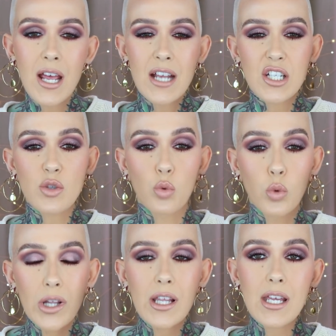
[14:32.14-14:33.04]
it's just
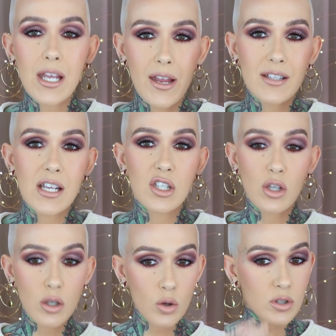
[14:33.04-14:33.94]
really easy to
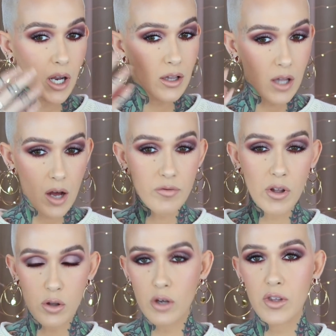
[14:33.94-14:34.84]
use and I love the
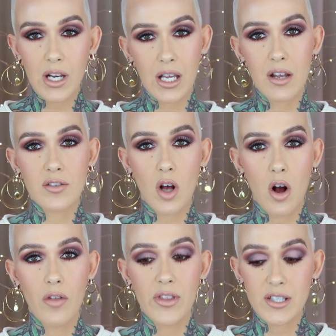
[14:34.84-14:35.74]
look that it gives
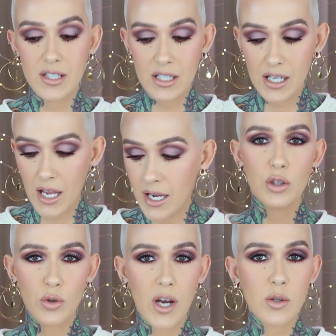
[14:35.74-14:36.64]
on the skin.
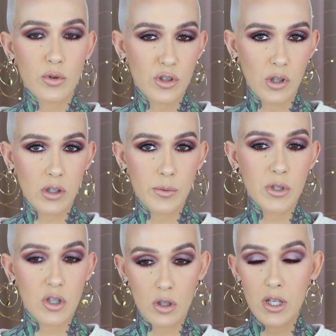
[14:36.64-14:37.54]
You guys will slowly but
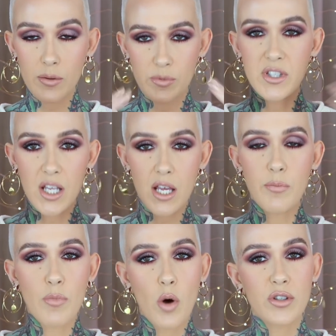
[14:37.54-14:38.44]
surely see
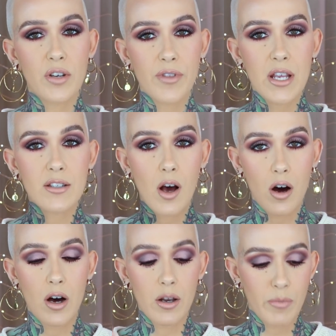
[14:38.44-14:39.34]
most of these
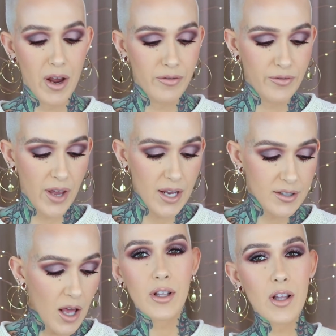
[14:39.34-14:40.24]
on my
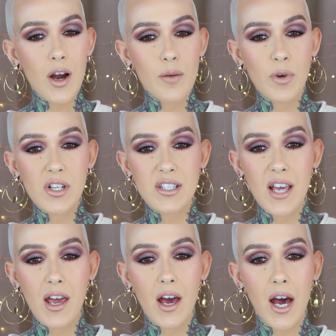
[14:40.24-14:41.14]
face. The Laura
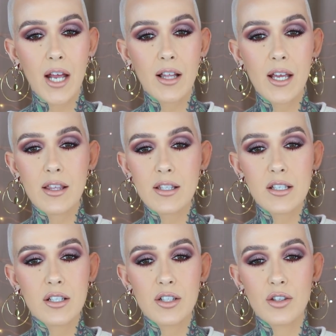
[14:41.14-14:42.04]
Mercier highlight, this
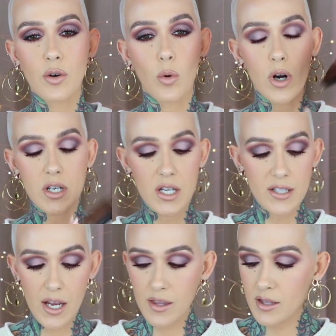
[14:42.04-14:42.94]
is just gorgeous.
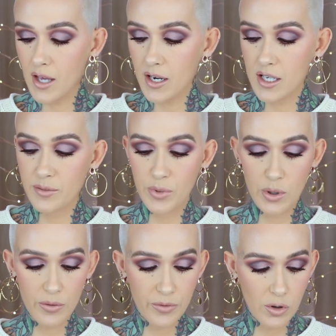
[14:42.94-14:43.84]
I think that is
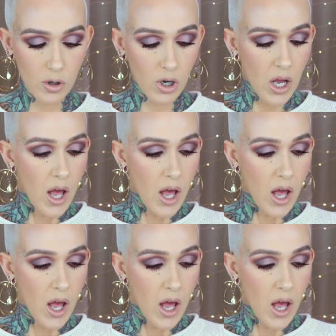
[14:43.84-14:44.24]
beautiful.